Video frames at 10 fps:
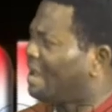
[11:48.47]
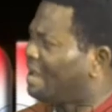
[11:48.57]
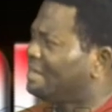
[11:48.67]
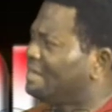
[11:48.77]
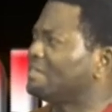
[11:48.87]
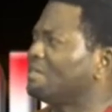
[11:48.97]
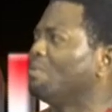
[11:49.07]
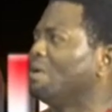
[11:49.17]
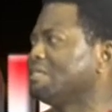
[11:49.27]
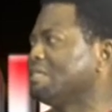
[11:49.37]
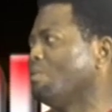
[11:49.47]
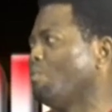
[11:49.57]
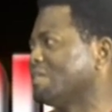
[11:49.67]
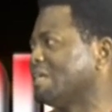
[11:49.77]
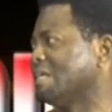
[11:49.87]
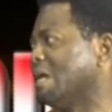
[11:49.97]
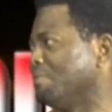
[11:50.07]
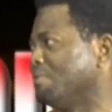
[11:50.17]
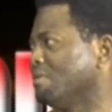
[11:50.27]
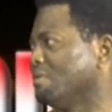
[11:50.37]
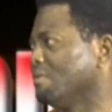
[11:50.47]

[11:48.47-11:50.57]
and then he said, well, see what has happened.